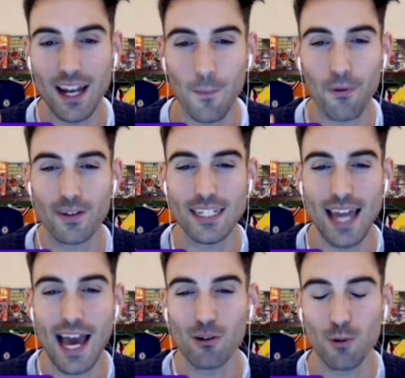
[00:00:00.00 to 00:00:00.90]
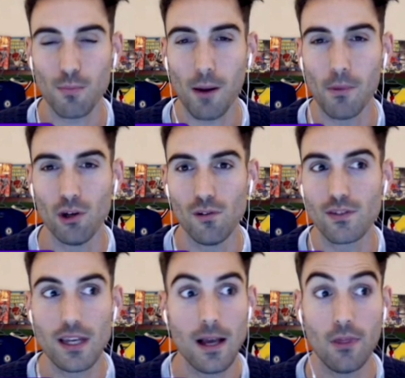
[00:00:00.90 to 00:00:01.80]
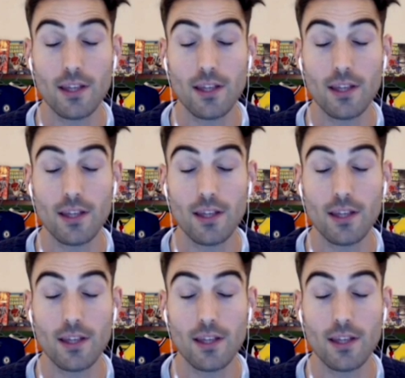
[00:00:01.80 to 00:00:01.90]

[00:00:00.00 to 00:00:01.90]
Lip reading: and I'm pretty nailed with my moves.